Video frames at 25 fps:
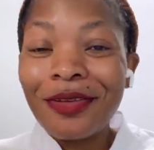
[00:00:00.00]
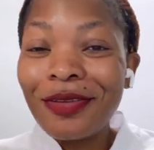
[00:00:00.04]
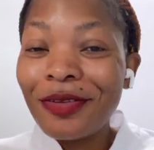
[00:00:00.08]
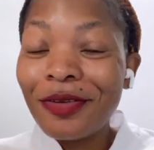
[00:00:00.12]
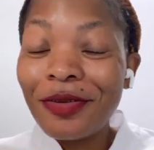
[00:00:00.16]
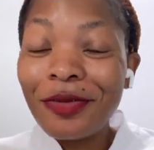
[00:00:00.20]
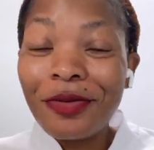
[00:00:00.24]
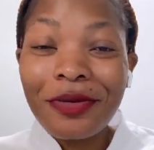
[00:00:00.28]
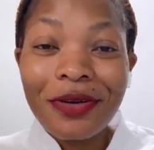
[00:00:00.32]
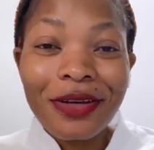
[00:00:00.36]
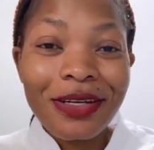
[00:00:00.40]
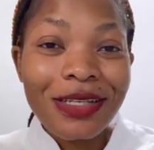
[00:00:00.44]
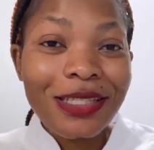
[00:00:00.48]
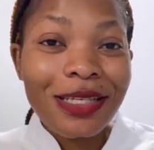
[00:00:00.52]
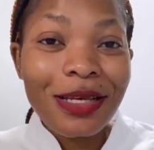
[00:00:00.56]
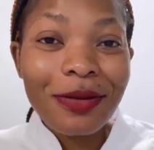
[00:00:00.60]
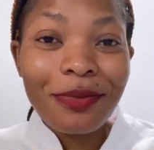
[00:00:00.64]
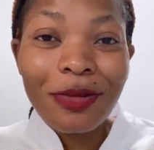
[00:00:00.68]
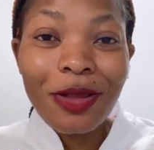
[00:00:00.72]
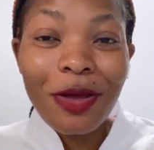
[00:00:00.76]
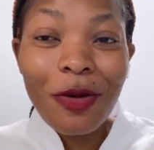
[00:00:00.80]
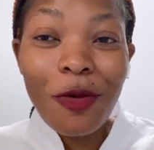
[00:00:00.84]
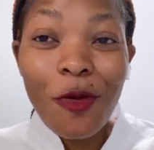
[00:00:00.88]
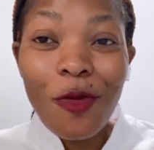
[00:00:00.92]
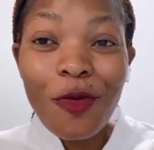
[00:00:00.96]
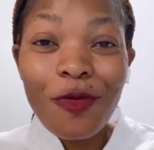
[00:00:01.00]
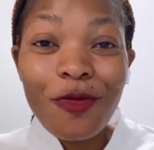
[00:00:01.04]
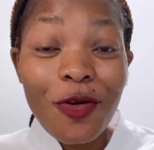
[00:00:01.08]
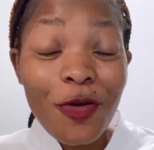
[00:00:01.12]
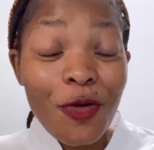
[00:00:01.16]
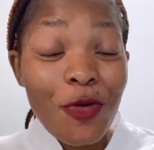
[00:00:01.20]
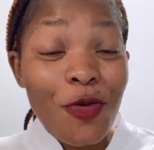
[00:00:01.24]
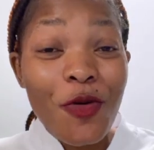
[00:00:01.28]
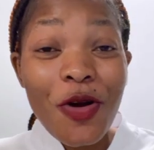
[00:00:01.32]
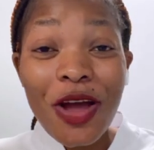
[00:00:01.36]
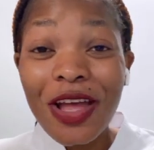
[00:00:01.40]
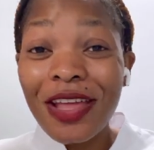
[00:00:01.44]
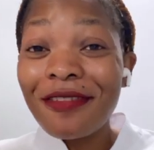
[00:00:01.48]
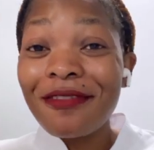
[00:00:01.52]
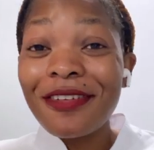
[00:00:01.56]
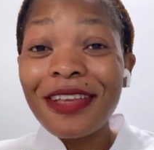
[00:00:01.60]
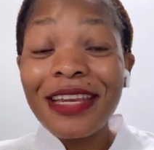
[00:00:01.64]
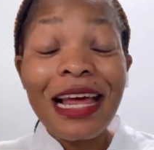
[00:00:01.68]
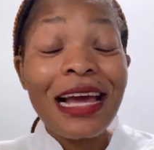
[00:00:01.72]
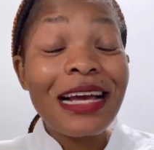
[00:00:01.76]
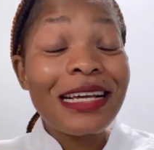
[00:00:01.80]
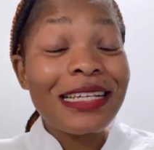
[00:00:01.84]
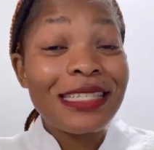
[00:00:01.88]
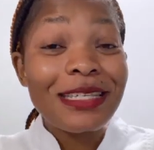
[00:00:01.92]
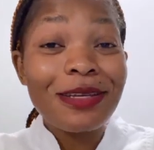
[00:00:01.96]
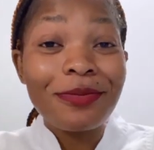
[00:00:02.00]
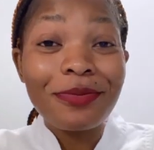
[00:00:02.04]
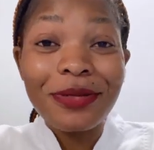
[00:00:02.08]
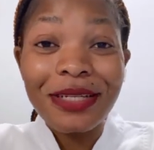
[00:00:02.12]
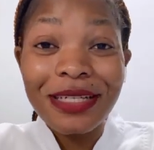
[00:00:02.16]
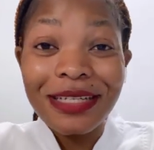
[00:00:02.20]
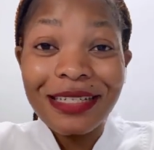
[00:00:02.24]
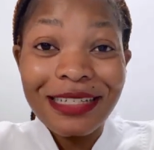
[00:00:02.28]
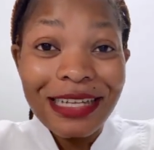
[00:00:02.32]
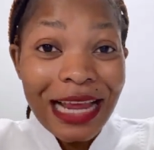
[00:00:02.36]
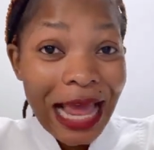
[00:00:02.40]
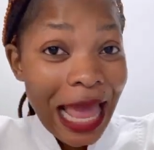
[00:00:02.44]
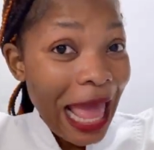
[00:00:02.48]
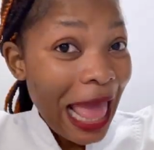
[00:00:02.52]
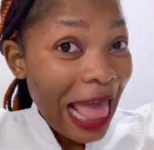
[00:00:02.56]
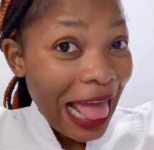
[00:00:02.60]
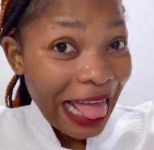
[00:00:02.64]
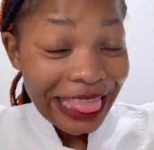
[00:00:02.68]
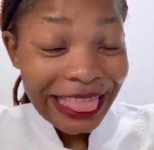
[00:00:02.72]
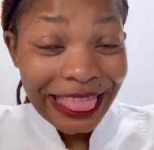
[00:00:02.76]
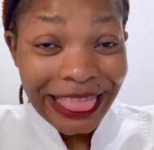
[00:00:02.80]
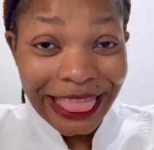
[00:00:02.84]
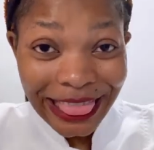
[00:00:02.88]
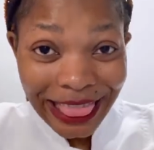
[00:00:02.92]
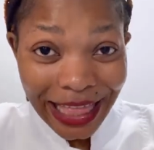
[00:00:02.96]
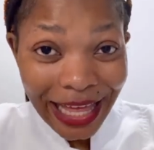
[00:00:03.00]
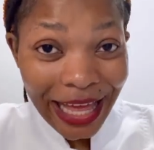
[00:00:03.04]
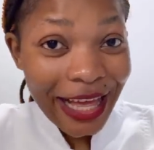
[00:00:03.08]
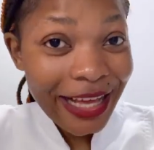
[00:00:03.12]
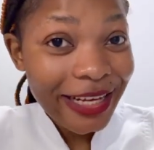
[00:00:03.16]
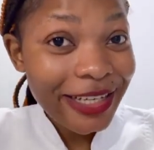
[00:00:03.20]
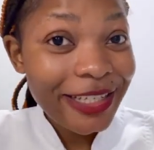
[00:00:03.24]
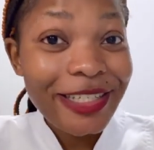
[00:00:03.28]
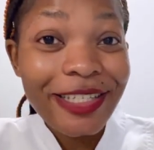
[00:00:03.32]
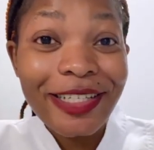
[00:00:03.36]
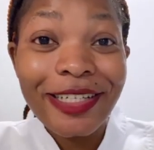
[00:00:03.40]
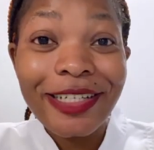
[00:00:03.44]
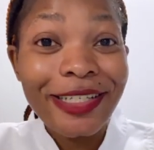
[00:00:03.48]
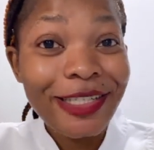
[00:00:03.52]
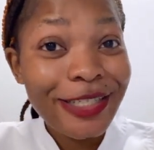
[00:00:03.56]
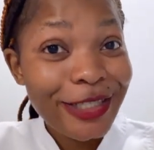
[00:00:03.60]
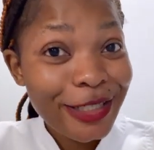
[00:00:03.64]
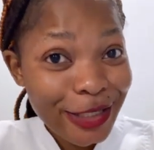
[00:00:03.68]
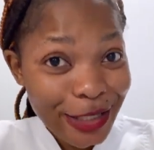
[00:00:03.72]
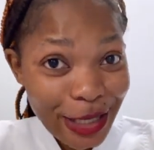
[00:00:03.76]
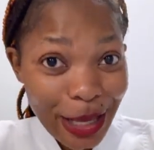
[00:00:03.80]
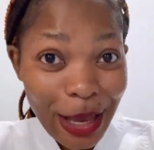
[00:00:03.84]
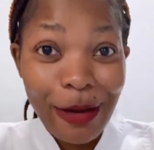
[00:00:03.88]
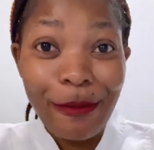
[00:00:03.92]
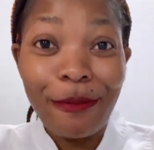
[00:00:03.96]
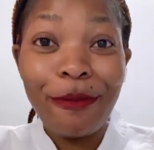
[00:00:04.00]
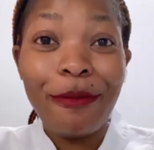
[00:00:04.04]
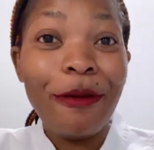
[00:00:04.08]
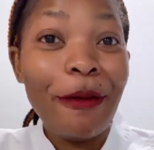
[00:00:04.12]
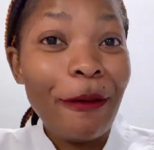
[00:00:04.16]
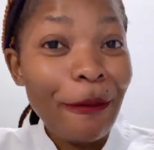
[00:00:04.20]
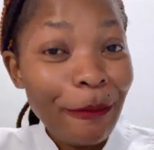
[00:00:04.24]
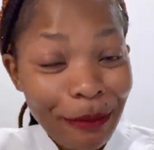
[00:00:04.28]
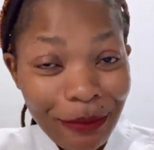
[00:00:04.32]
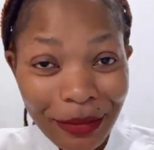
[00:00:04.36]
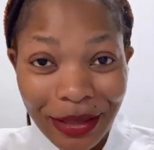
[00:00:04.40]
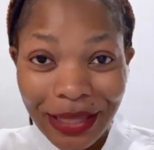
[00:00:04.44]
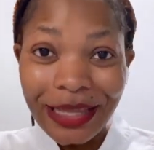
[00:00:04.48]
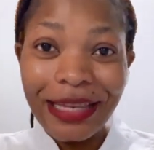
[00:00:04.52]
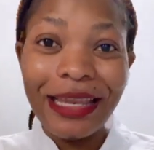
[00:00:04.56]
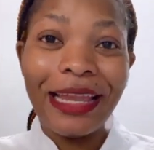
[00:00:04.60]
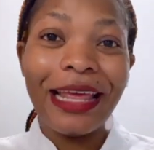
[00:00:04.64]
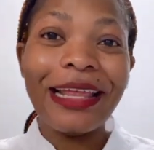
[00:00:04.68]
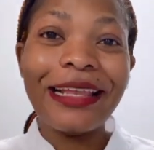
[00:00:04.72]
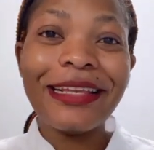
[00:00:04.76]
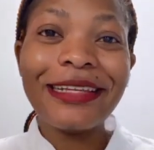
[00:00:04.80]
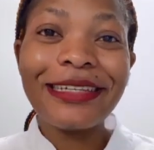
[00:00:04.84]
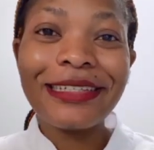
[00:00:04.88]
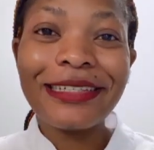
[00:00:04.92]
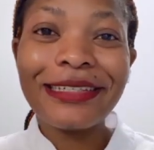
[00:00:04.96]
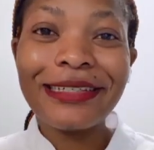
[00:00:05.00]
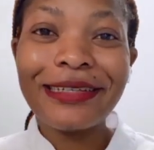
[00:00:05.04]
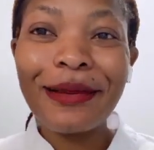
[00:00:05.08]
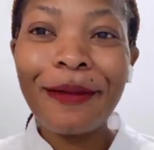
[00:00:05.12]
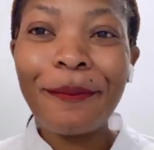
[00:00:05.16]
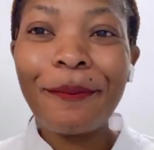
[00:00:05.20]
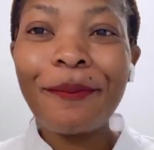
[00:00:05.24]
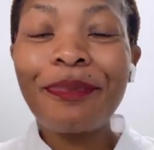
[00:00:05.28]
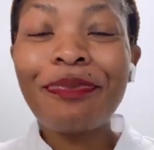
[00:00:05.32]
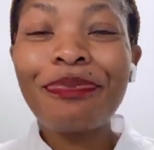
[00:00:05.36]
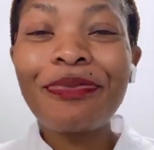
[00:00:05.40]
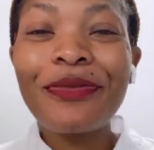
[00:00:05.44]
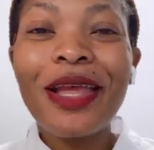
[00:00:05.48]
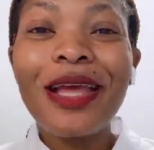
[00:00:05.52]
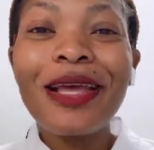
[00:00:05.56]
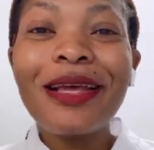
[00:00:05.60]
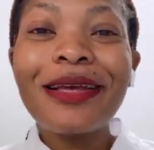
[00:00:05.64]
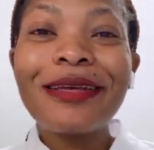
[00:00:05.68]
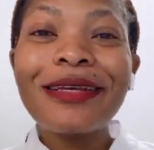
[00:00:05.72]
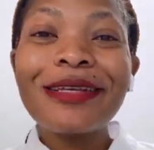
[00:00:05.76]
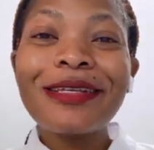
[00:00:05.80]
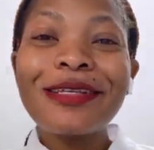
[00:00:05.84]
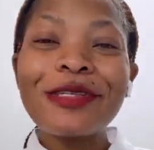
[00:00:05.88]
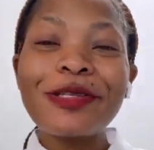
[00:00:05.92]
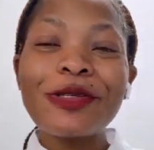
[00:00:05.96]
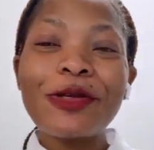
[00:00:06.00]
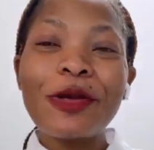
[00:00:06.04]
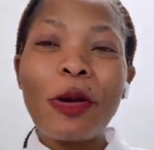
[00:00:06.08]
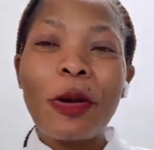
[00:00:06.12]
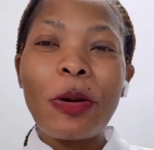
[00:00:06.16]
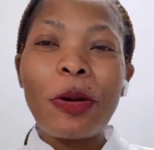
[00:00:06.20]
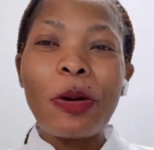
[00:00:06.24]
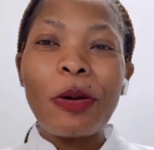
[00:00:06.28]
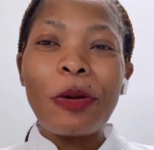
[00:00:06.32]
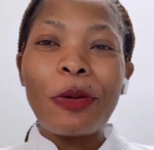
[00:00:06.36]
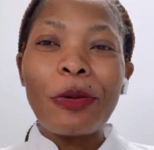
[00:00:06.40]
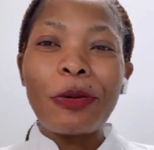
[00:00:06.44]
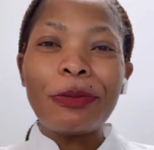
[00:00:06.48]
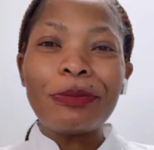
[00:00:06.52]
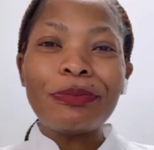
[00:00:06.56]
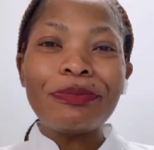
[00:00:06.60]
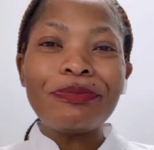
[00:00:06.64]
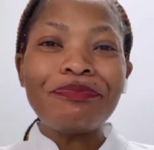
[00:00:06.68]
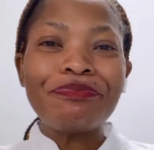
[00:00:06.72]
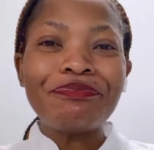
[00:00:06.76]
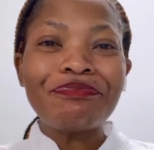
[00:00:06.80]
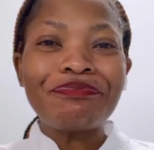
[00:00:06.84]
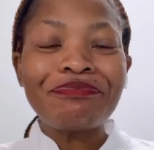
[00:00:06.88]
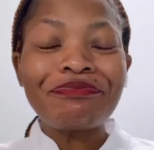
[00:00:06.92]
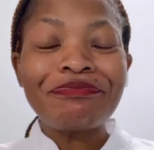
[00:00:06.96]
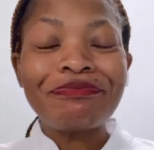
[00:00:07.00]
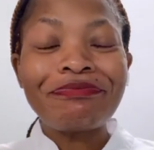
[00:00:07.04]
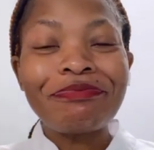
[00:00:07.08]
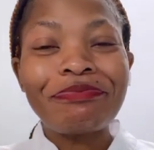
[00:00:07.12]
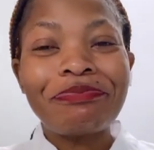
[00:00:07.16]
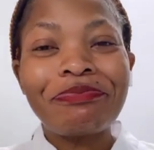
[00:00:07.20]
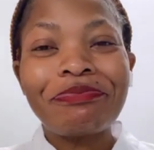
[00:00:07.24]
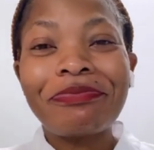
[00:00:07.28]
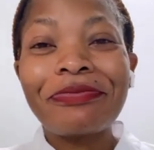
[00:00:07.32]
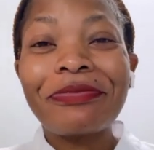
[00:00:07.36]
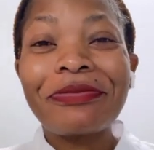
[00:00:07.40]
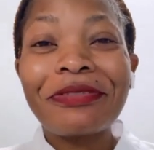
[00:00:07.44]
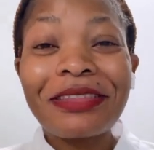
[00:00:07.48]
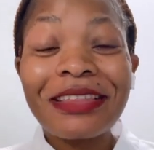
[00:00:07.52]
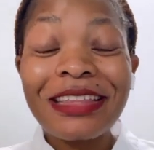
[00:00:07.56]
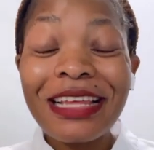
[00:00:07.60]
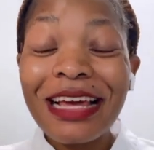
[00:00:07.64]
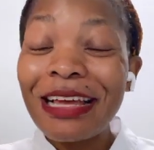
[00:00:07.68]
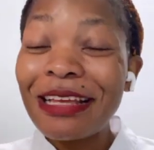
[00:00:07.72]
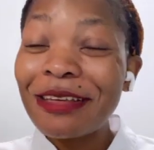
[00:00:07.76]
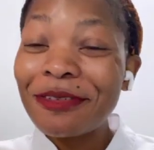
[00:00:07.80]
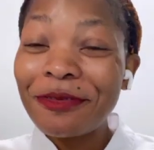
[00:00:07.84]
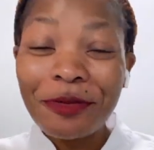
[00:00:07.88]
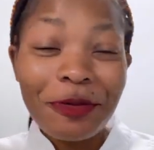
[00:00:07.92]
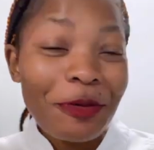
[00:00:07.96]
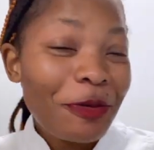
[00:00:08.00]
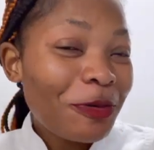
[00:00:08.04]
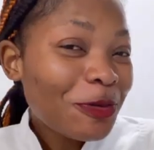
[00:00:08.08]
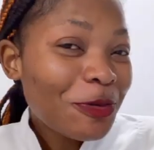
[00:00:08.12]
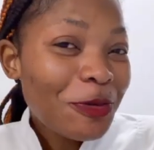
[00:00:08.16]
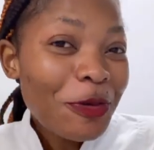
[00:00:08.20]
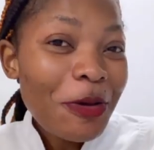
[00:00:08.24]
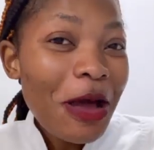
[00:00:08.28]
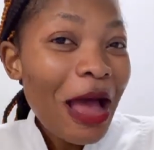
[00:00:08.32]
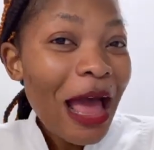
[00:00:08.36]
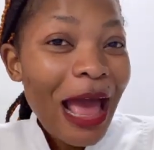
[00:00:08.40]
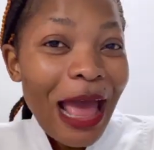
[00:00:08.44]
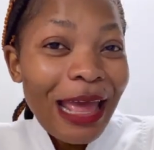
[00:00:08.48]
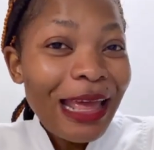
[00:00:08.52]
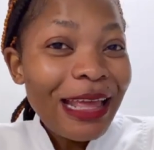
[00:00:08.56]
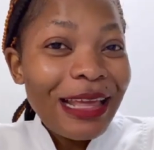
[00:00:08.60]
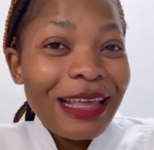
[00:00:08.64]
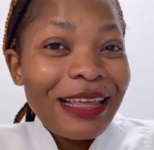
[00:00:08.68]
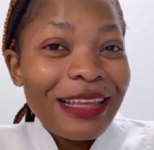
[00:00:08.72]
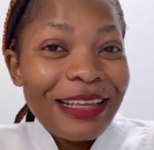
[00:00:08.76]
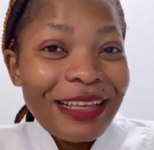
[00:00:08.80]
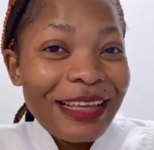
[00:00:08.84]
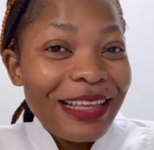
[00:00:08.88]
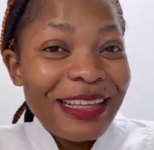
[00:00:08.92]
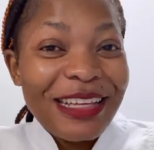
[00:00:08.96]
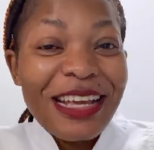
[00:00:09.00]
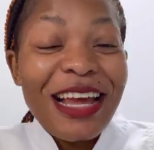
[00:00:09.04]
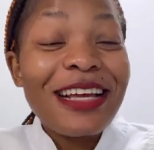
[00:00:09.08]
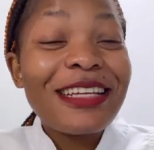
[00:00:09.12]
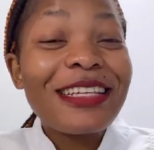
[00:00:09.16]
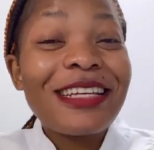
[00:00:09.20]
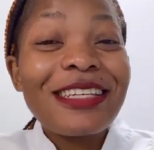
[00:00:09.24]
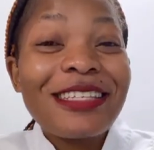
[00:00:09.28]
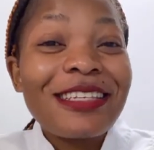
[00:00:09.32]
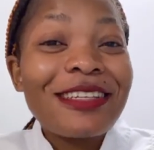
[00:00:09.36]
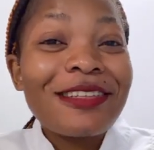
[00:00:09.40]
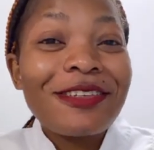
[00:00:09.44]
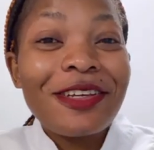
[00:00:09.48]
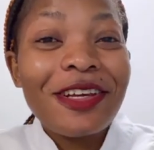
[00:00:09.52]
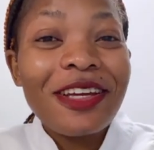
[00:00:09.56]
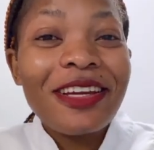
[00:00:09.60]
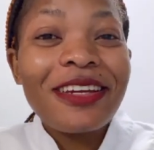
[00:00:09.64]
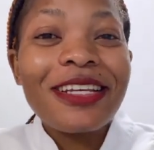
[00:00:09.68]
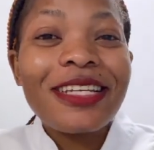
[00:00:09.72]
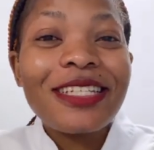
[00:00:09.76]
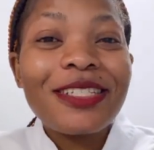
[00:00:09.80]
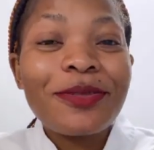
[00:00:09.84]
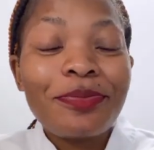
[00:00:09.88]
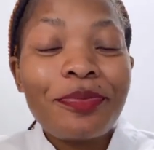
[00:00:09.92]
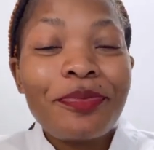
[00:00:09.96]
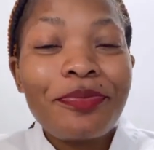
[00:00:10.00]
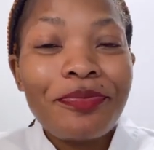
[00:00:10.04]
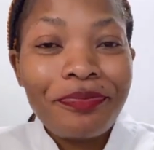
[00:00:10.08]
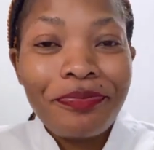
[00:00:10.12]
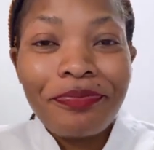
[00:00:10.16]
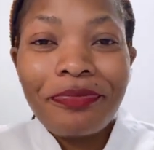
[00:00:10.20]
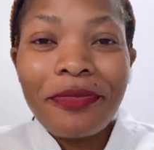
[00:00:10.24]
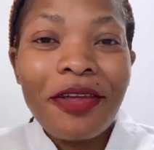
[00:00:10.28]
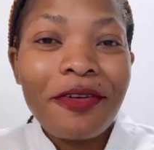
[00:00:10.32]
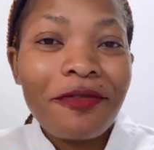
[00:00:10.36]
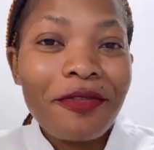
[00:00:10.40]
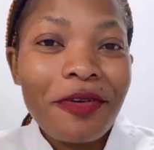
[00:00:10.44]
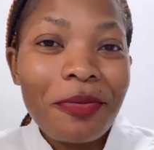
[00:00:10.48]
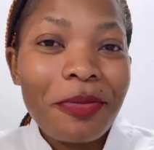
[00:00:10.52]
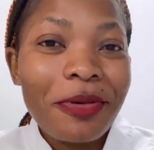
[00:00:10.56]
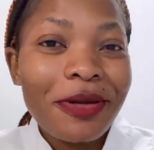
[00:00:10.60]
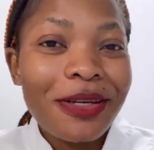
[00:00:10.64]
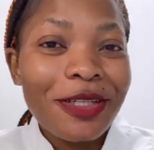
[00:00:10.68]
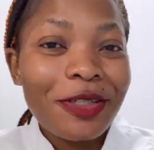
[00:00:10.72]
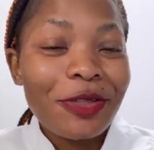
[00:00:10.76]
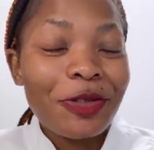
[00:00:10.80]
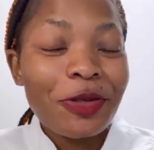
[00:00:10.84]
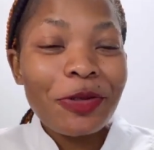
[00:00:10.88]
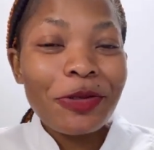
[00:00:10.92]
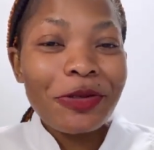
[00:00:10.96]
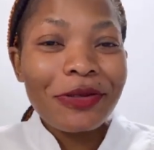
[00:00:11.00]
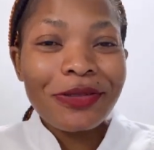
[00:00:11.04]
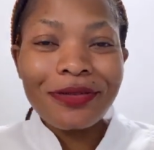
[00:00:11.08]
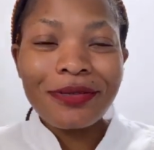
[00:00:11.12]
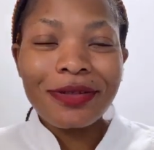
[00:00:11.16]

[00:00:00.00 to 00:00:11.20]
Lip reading: do you accept the offer? I even accepted that same minute. So I just encouraged everybody to use